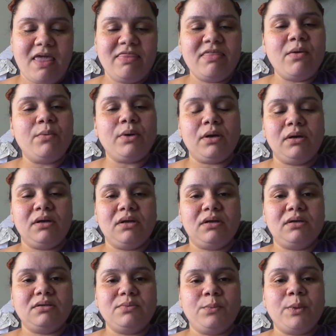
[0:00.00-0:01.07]
and then we're
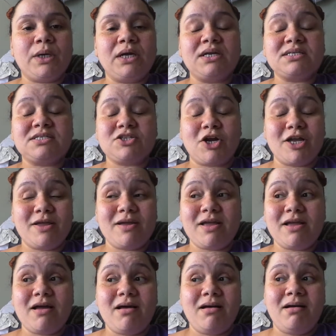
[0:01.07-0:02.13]
gonna we're gonna start
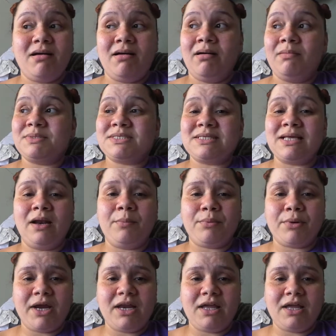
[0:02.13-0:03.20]
um,
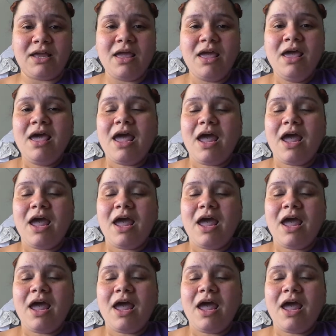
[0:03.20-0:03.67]
celebrating,